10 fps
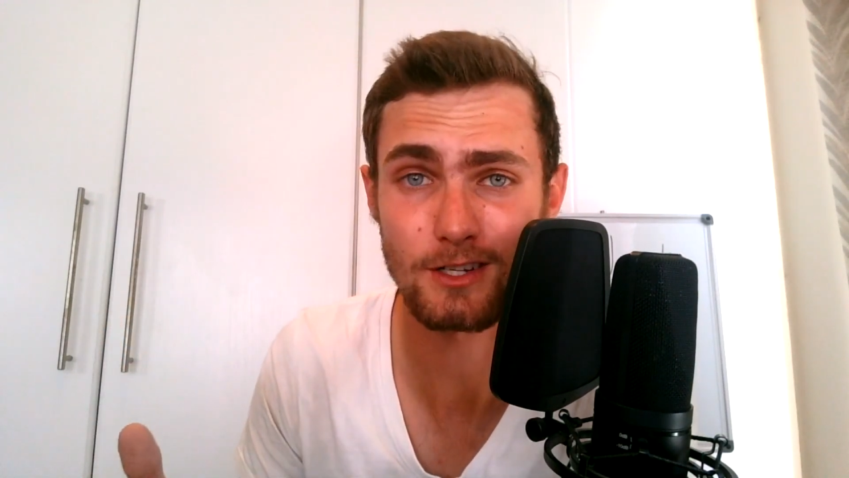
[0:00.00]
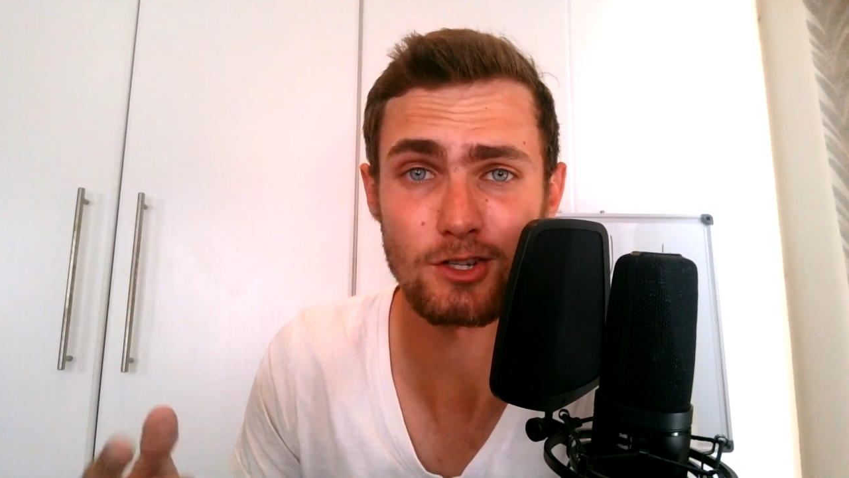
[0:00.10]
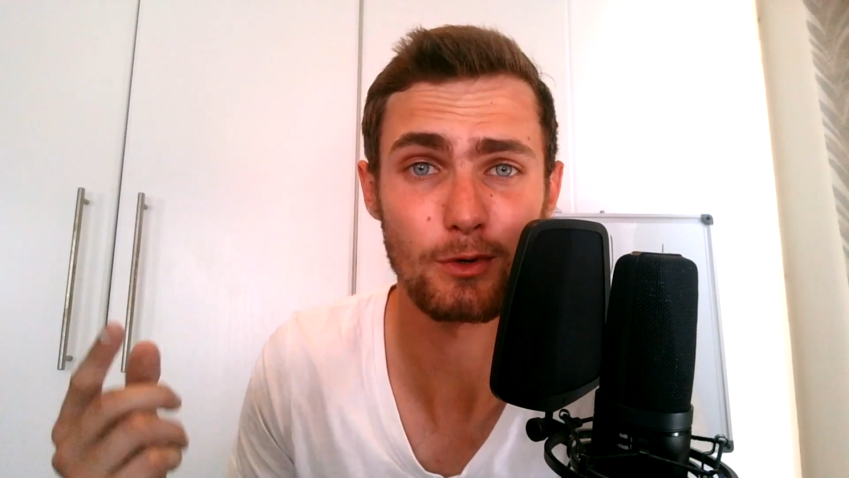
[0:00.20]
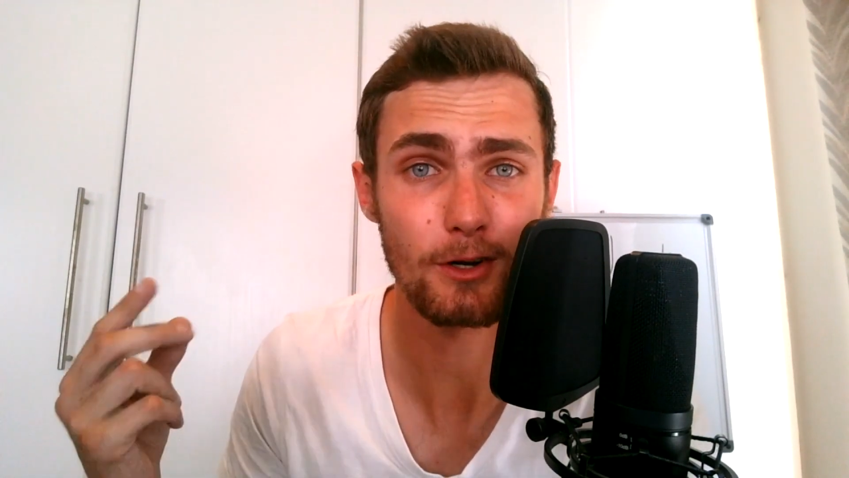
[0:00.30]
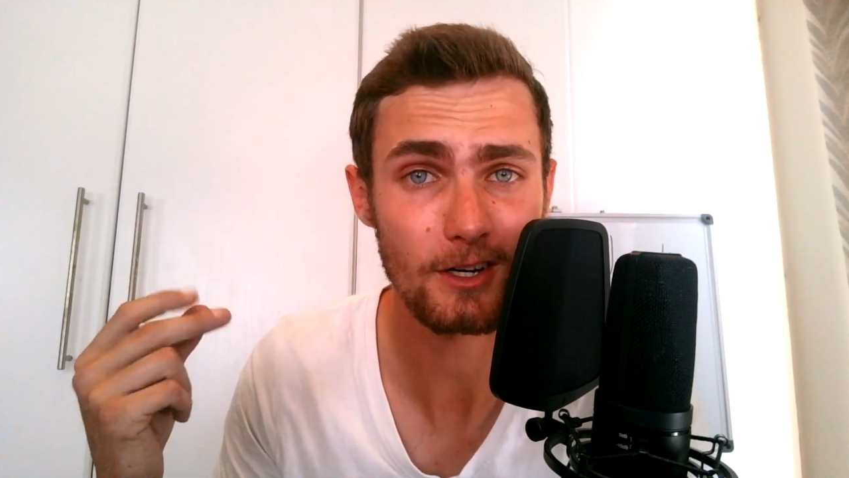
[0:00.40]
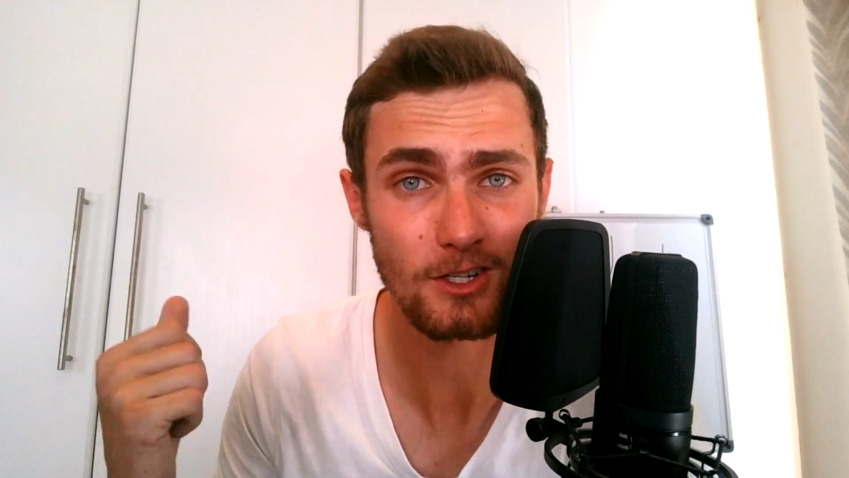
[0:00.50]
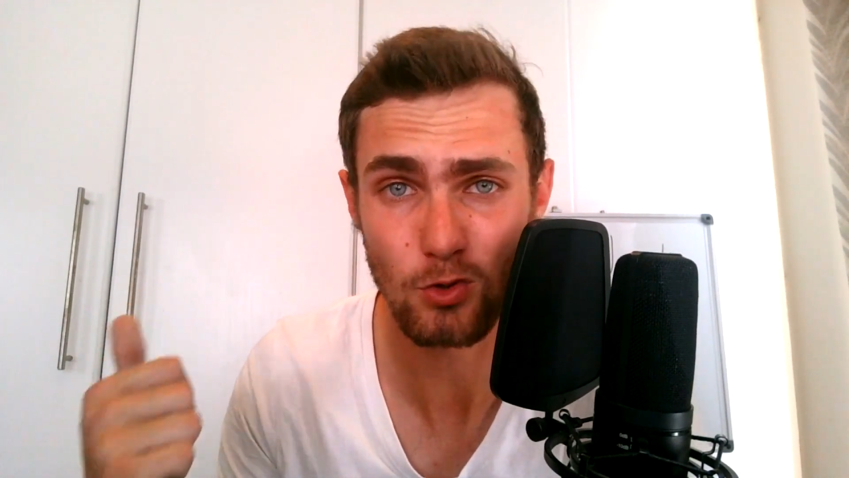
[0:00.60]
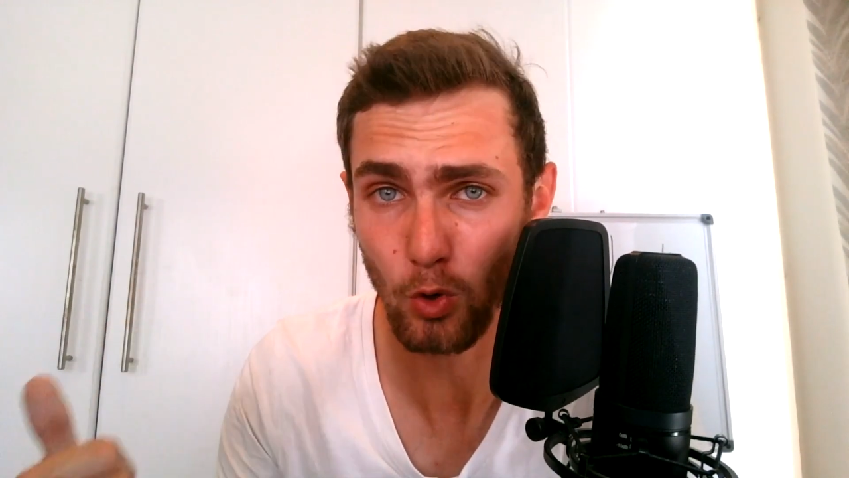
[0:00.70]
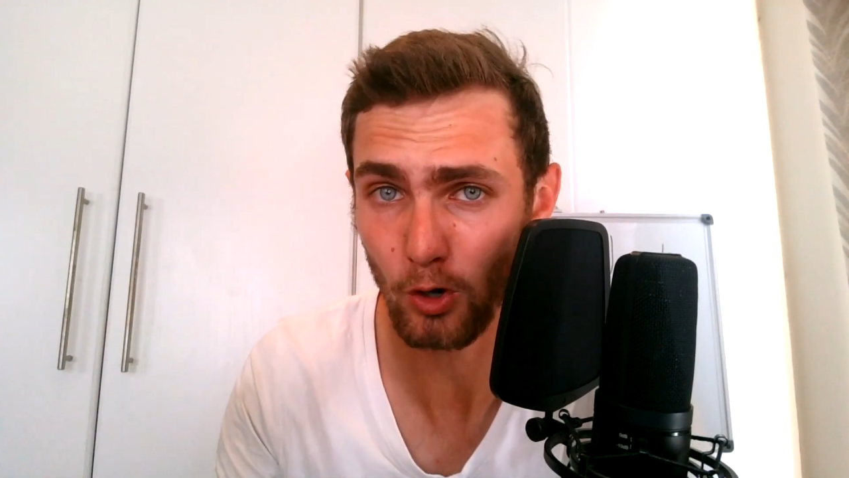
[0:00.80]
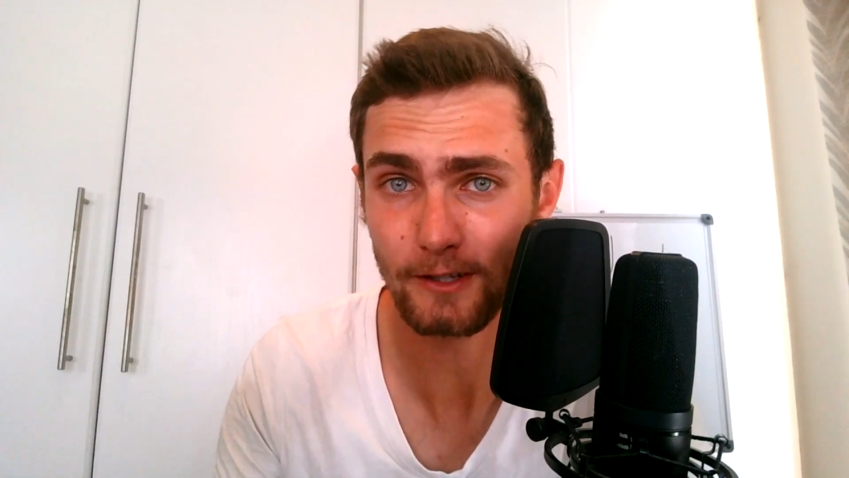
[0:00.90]
so we don't need to
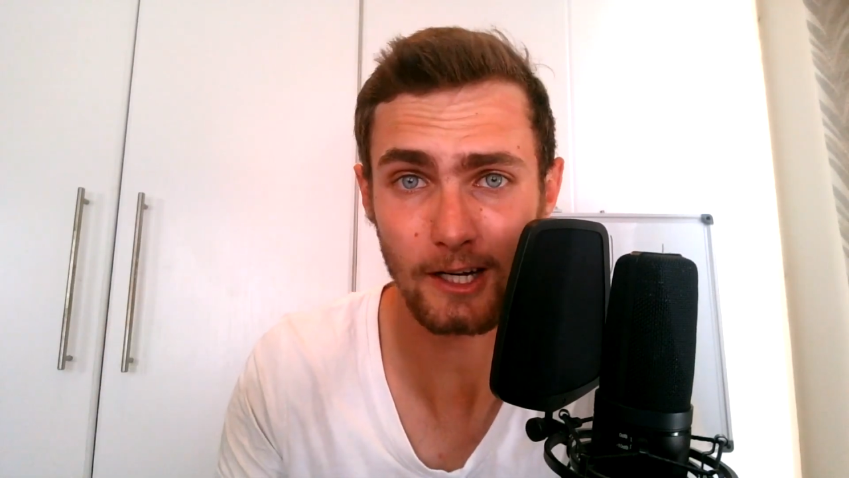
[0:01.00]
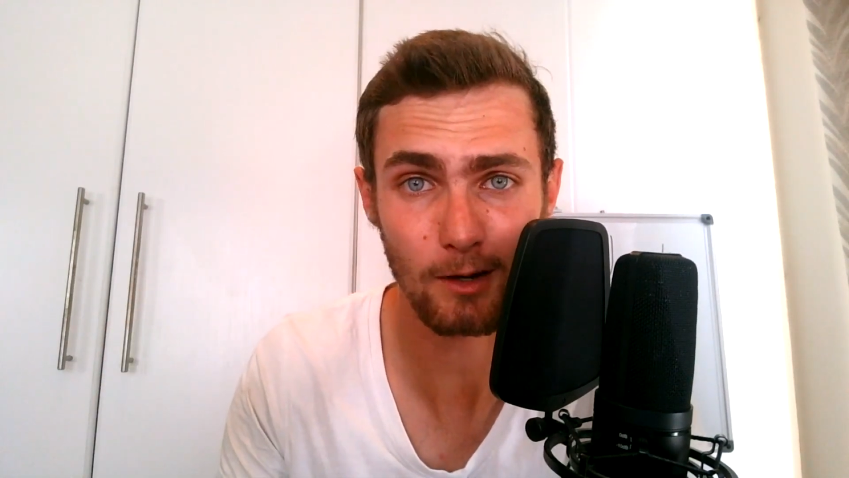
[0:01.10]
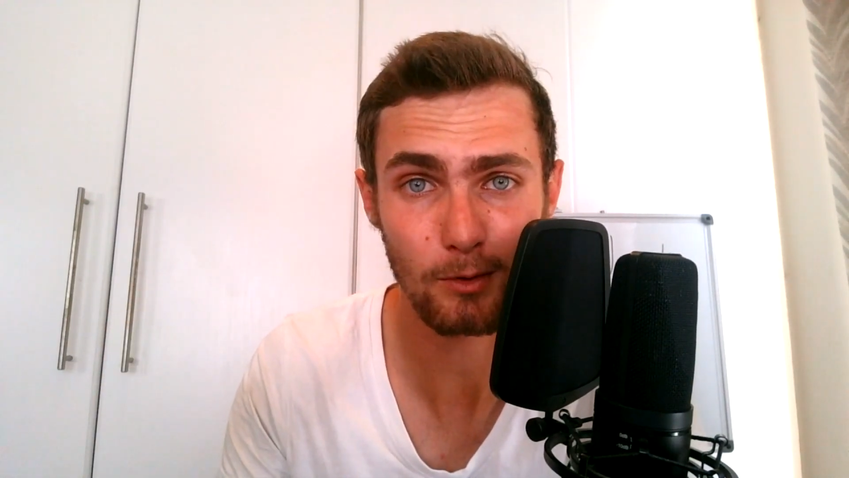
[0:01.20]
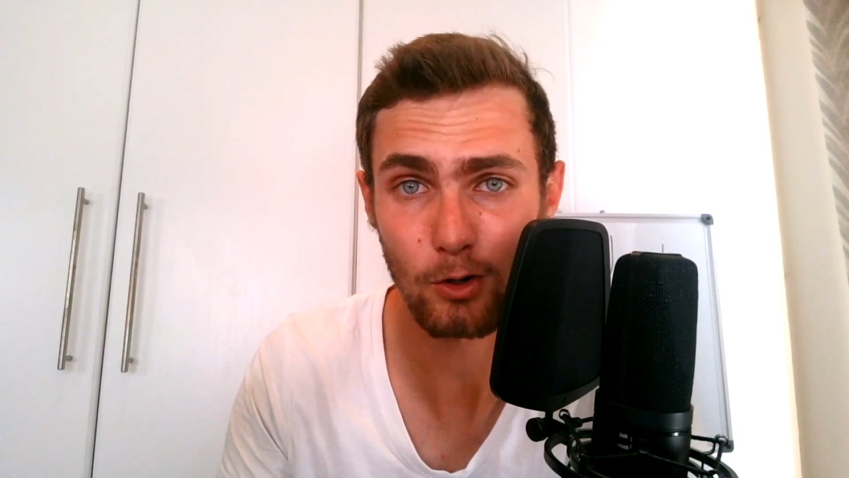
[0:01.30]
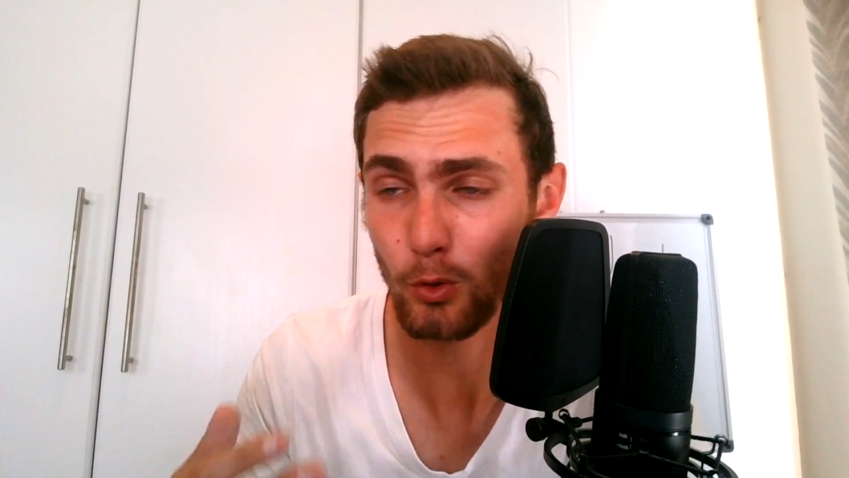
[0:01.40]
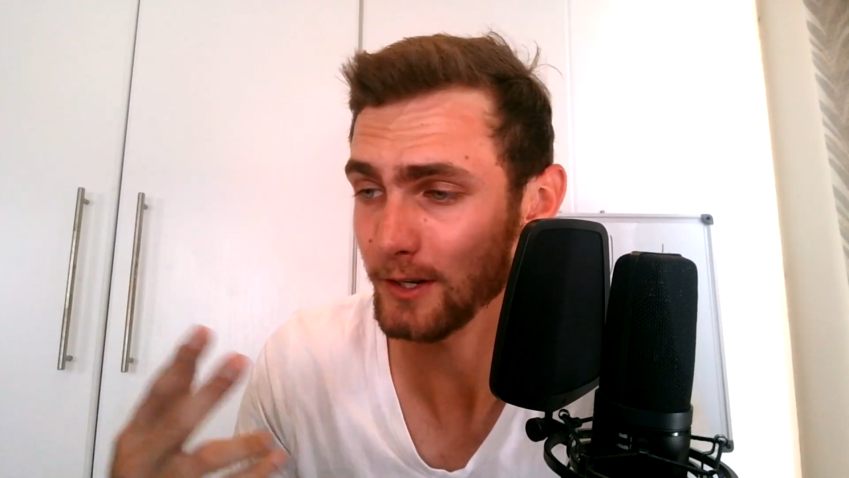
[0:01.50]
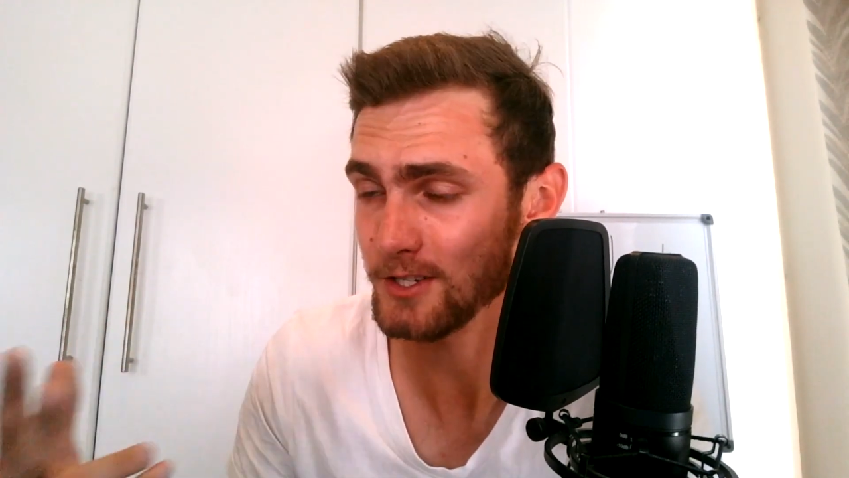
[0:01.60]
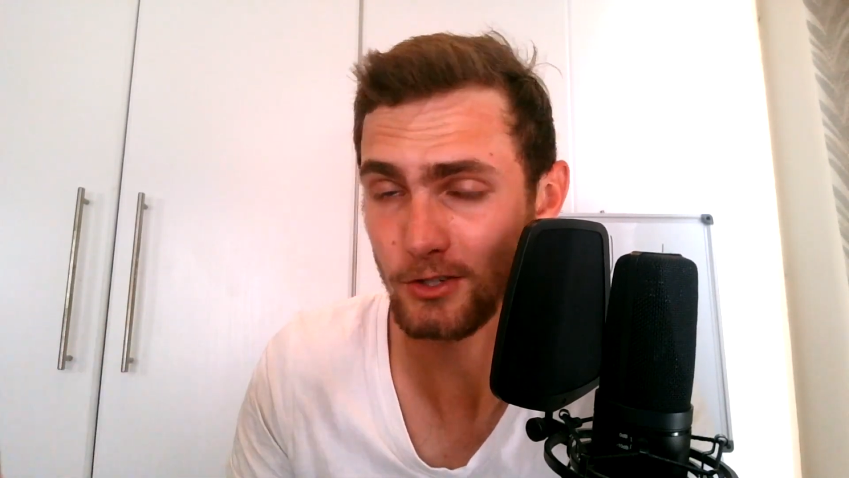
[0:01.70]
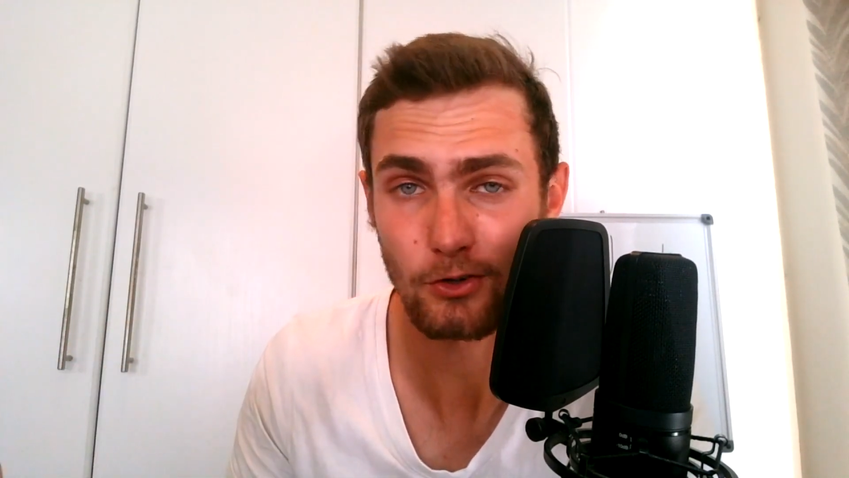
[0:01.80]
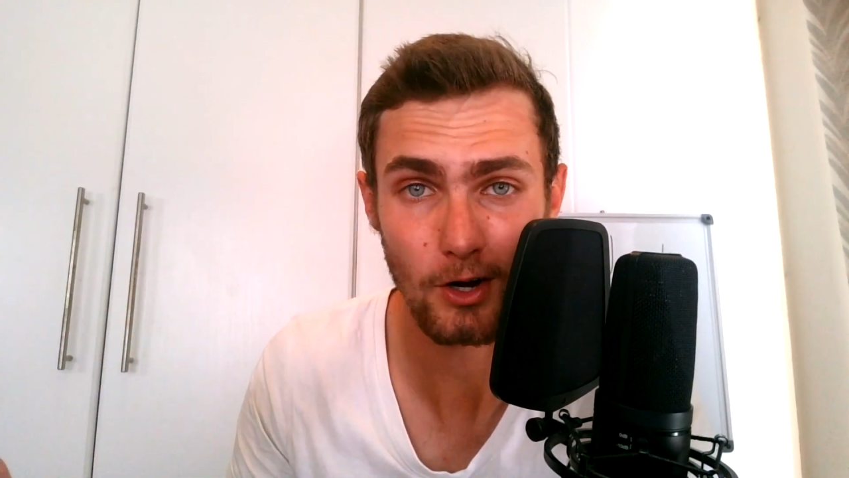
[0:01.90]
talk on camera or on
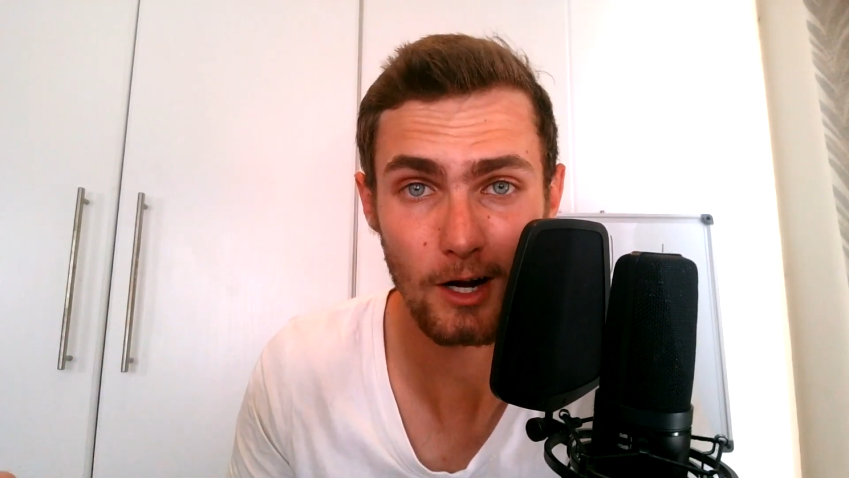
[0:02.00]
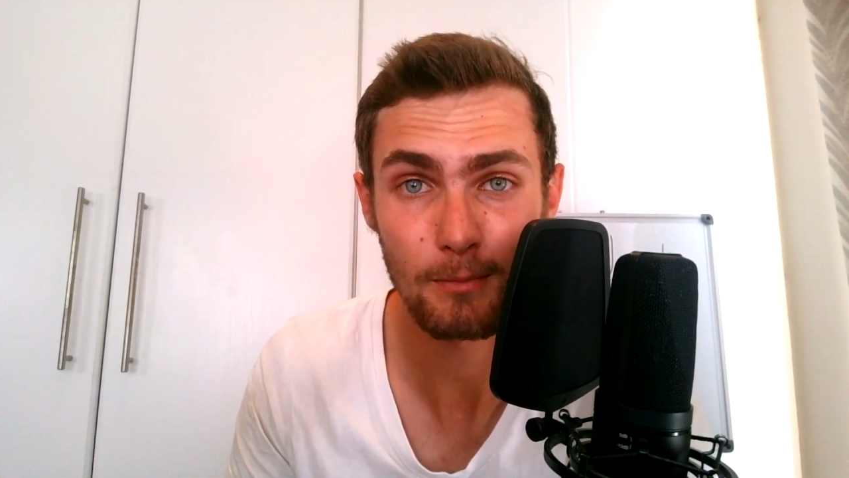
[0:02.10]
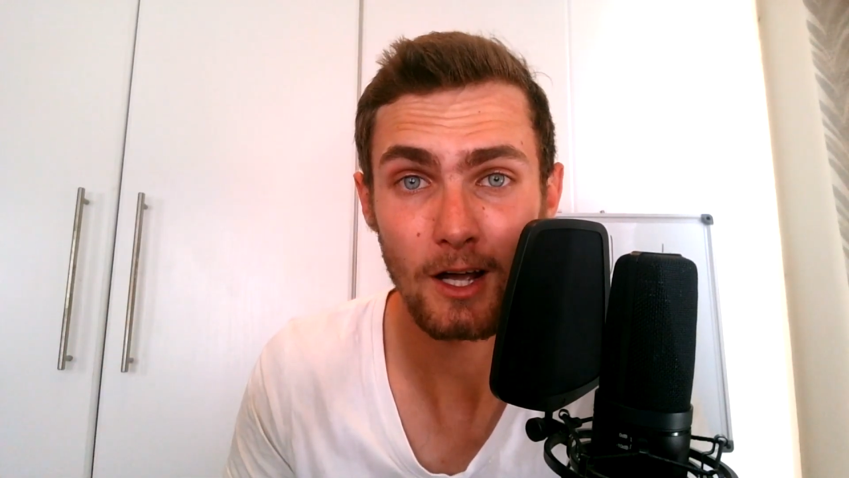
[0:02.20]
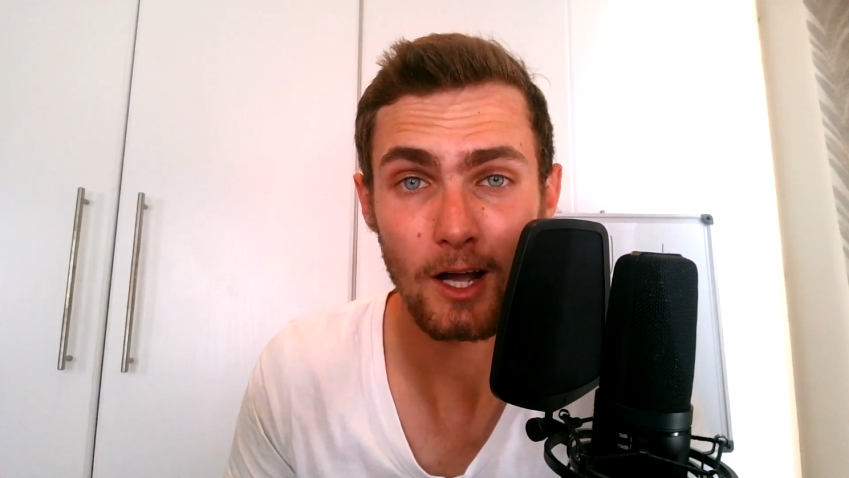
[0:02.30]
Instagram.